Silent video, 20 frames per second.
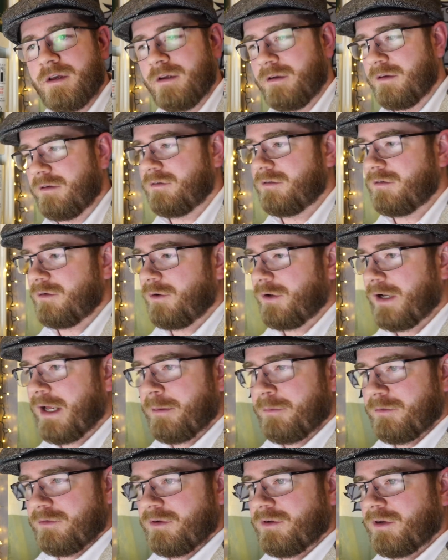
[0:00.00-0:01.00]
is on
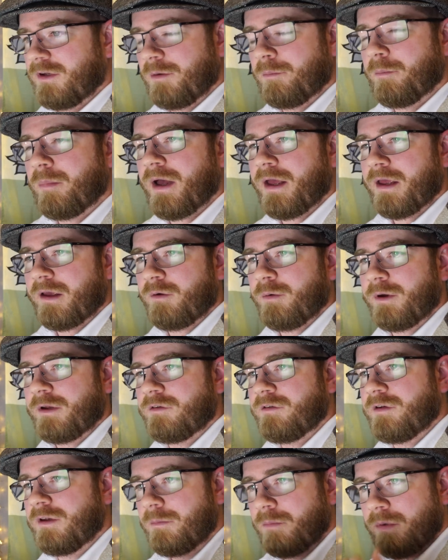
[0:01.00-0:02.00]
Amazon you can buy it quite
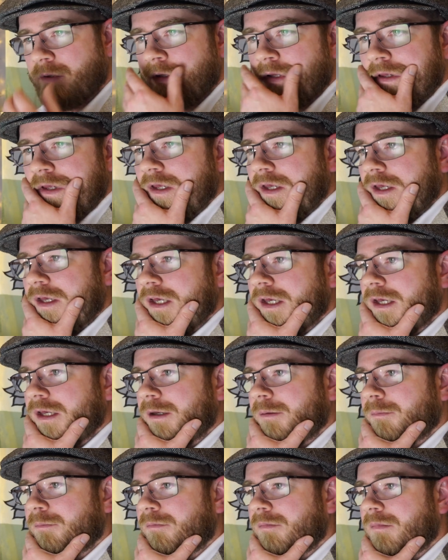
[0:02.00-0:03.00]
cheap
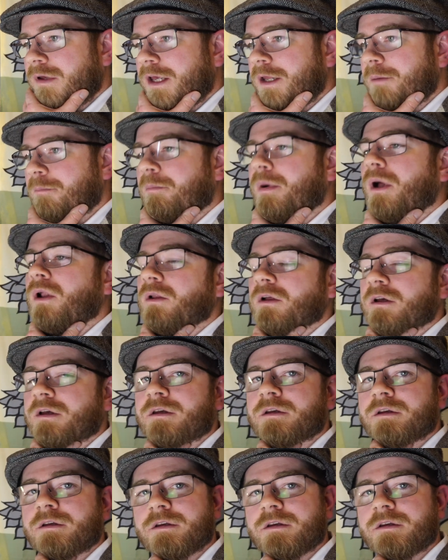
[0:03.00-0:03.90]
in bulk,